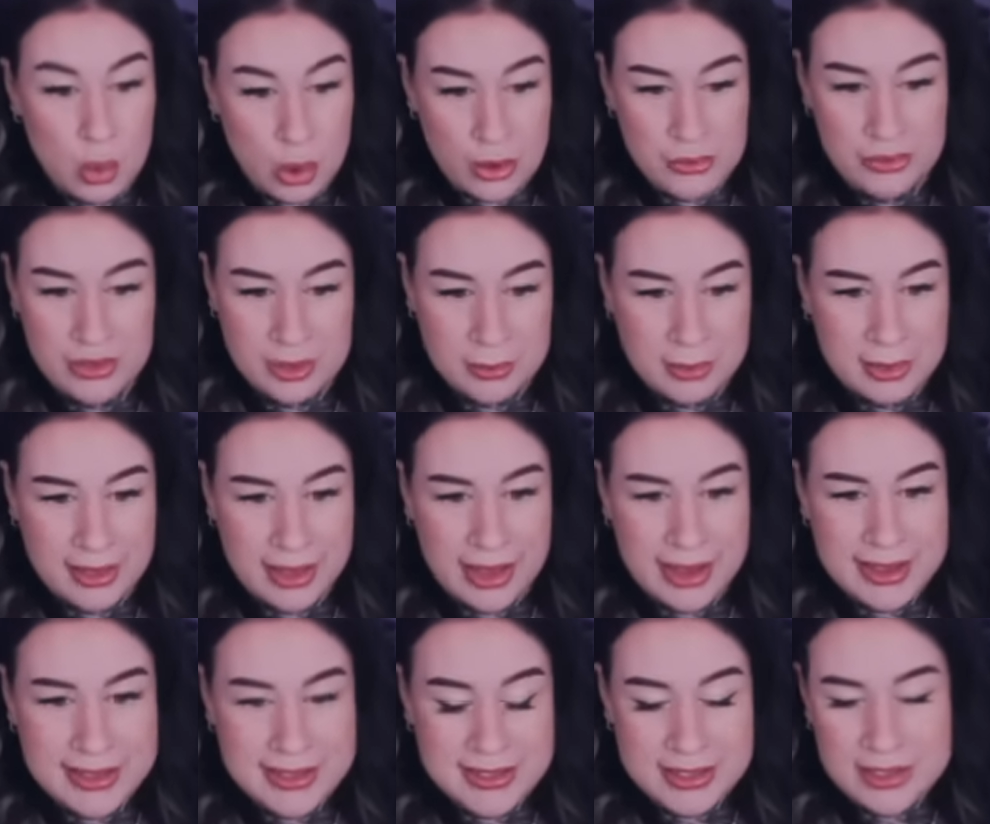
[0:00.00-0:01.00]
over the
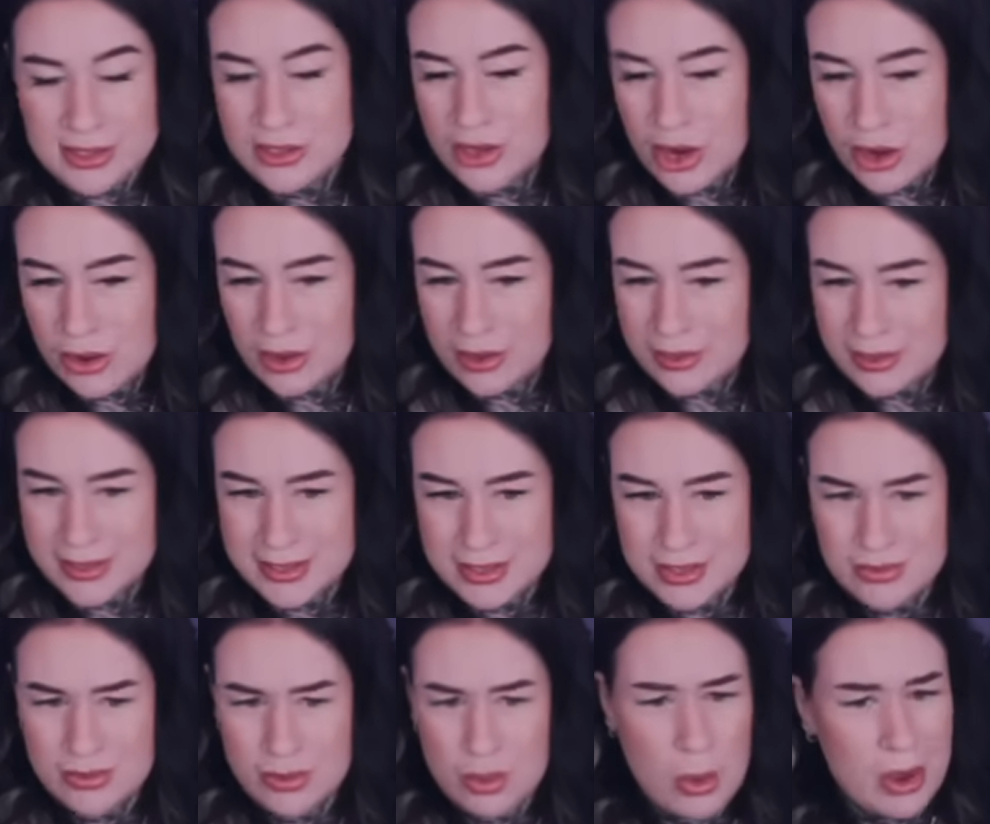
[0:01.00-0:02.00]
place, you know, like this
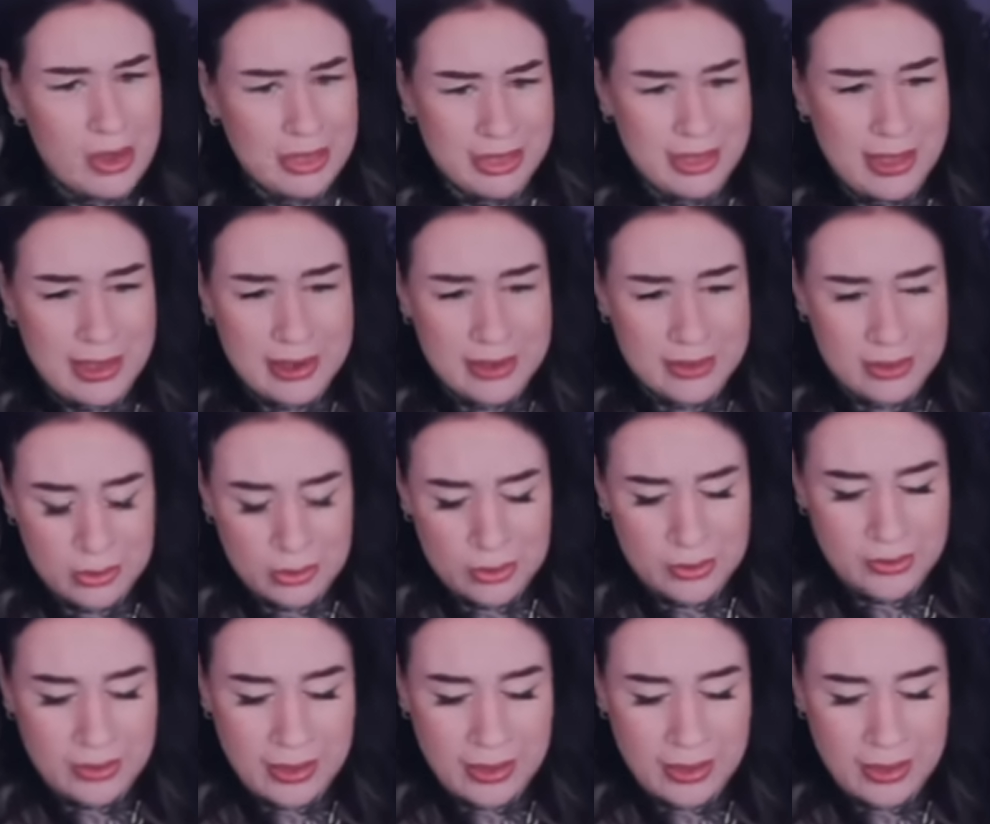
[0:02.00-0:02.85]
is quite thick and all of